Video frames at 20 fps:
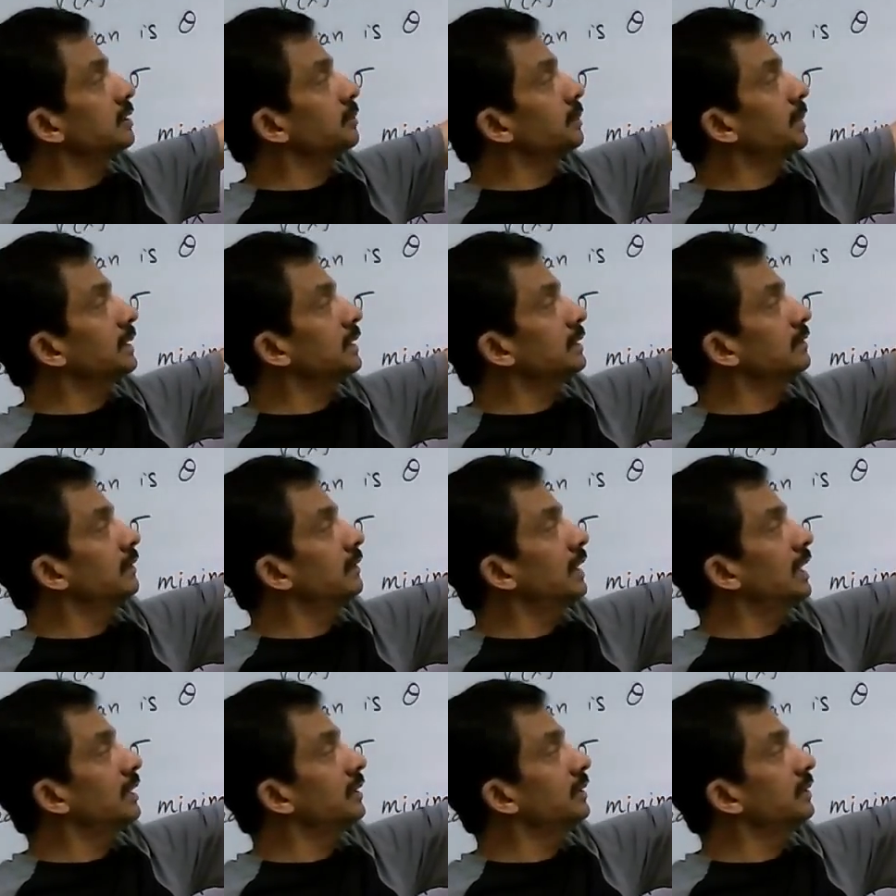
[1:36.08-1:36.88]
expected
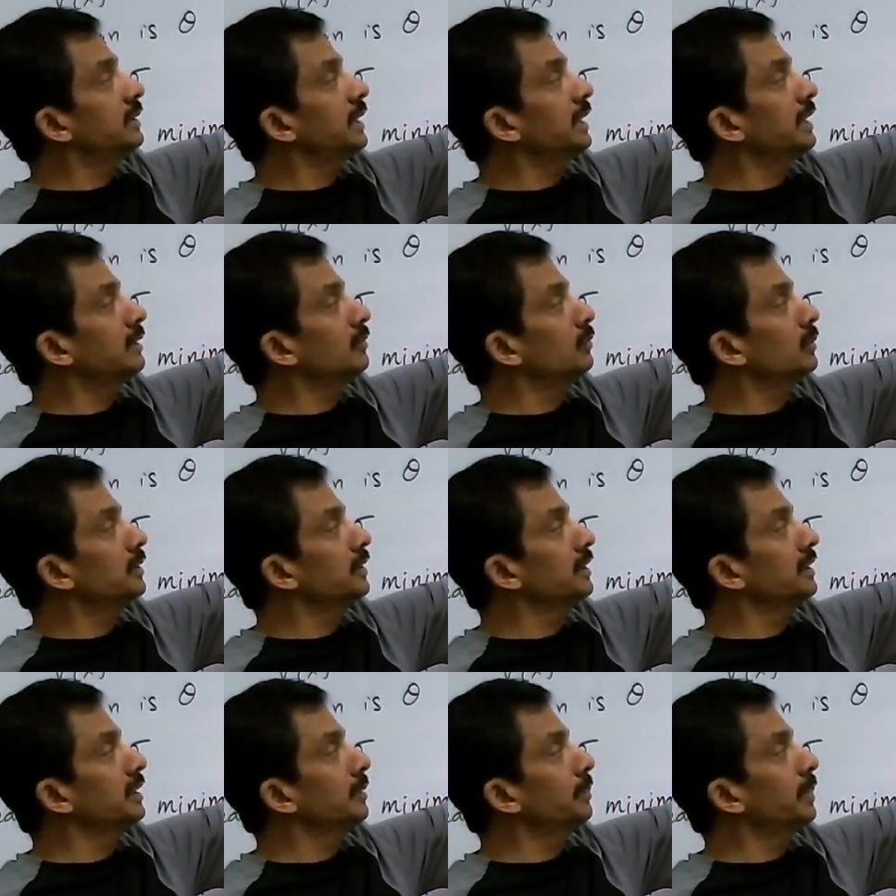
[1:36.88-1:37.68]
value taken
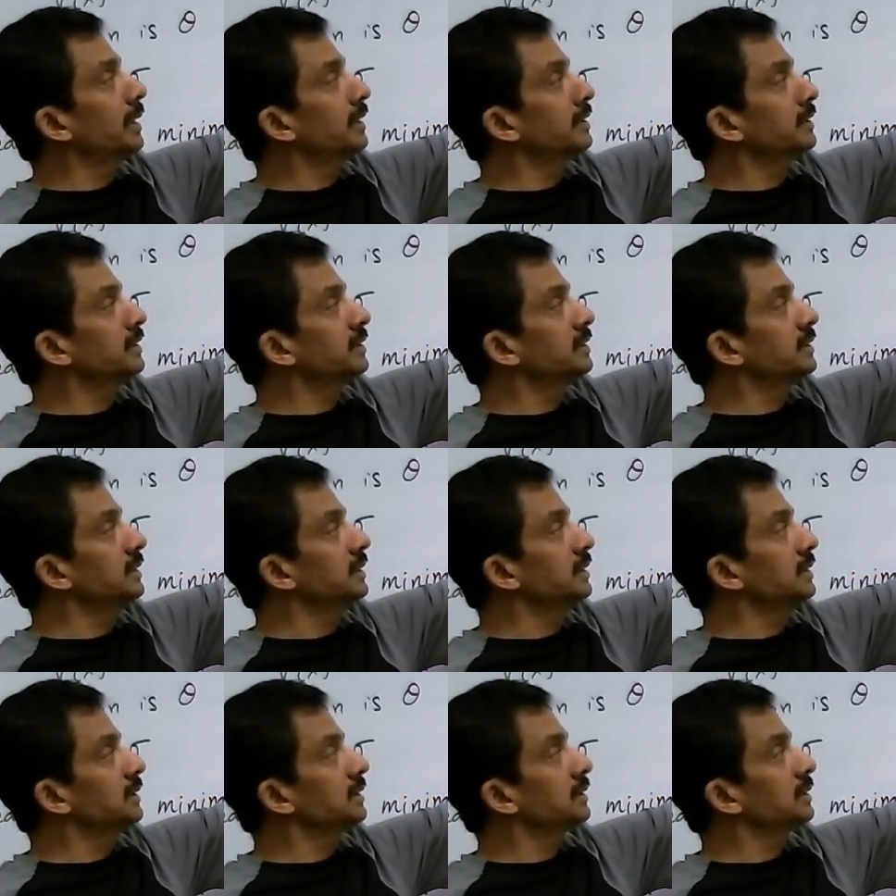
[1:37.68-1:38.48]
within the
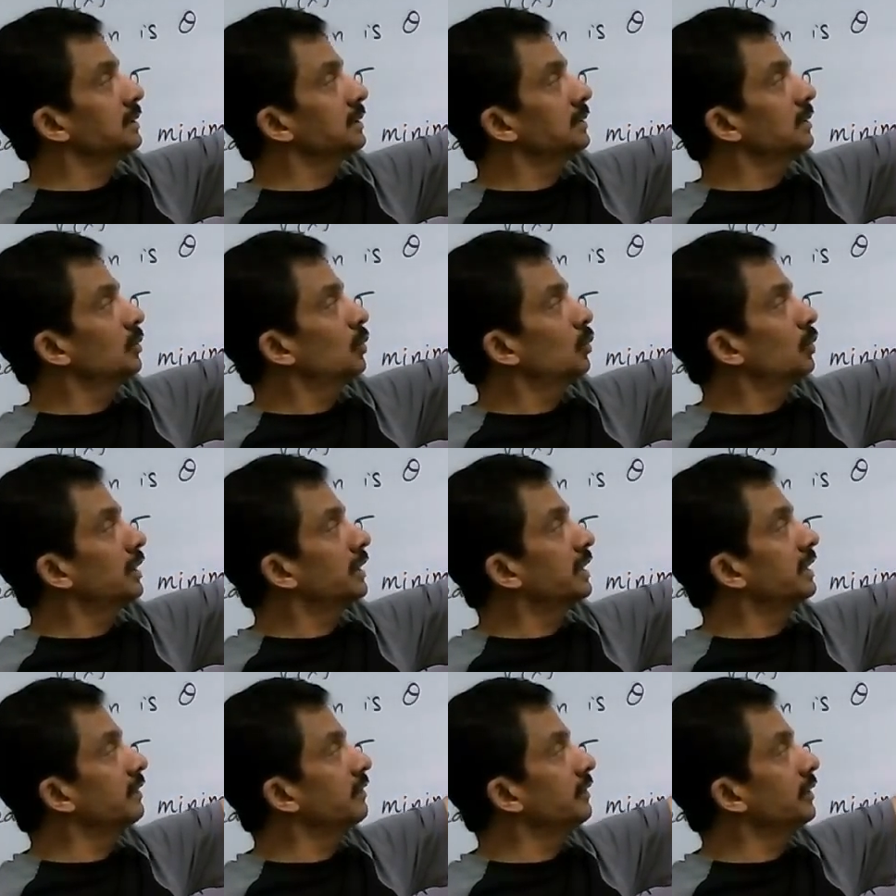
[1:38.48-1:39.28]
parentheses will
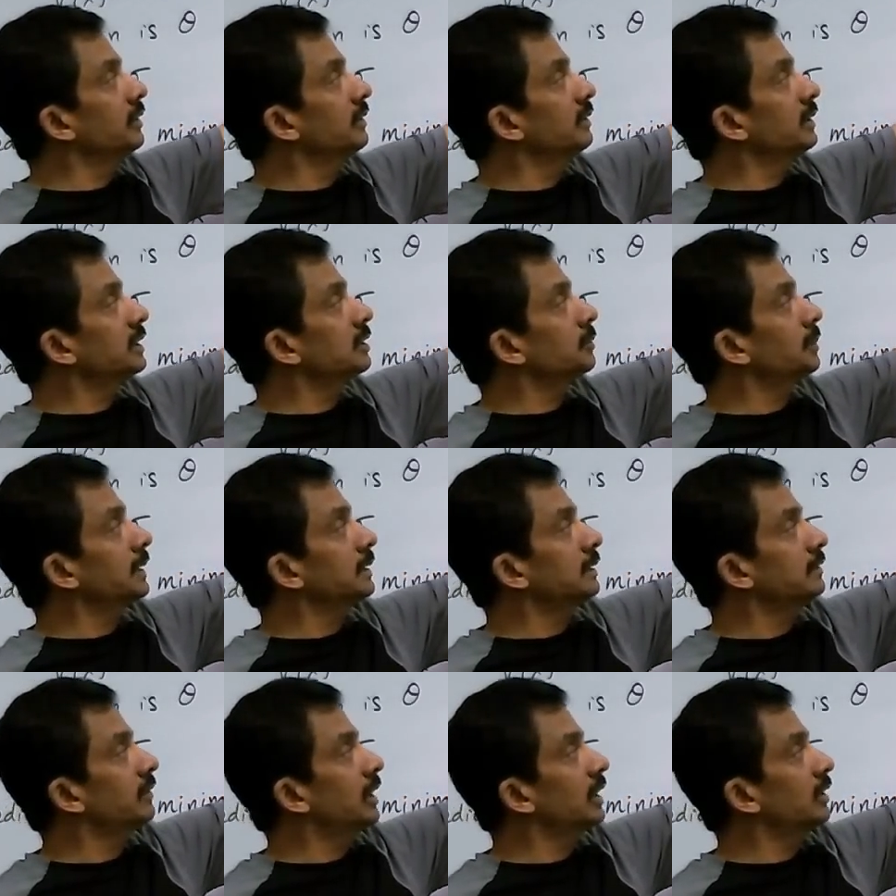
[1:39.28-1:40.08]
give you
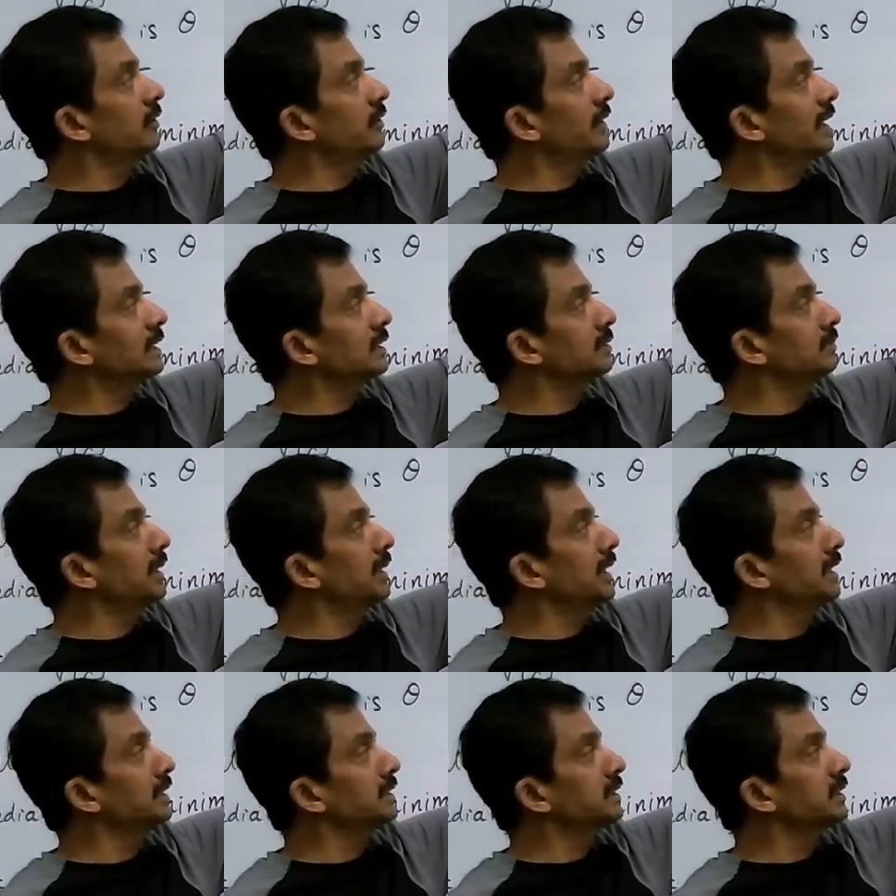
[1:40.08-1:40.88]
expected value of x
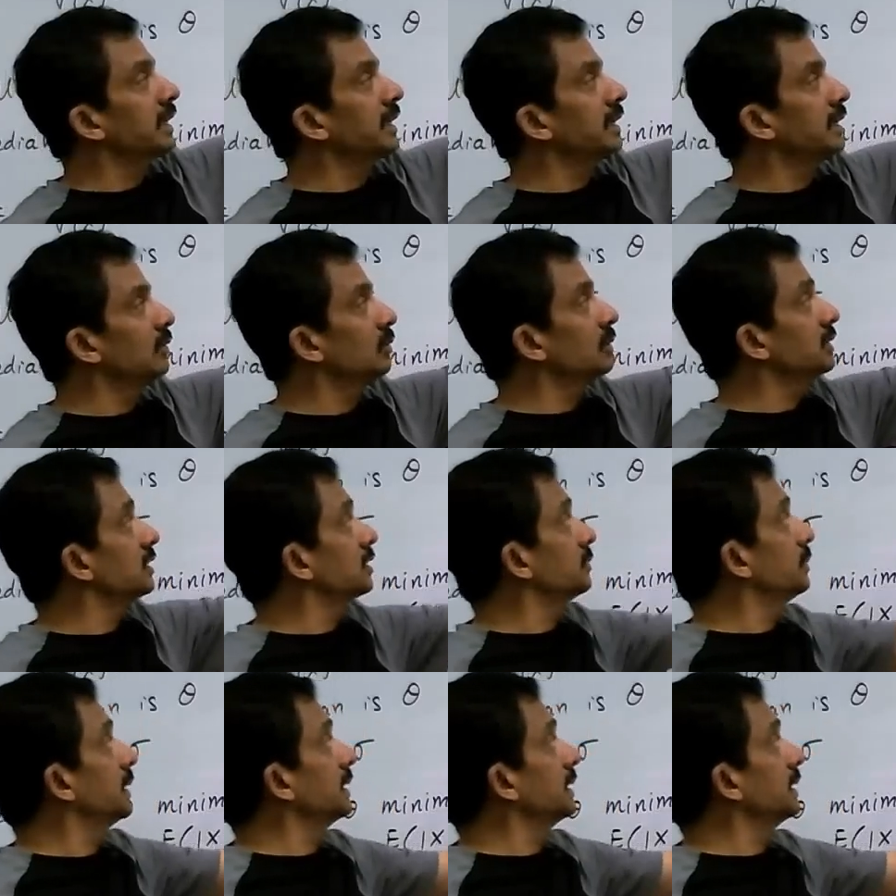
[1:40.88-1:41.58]
minus theta, which is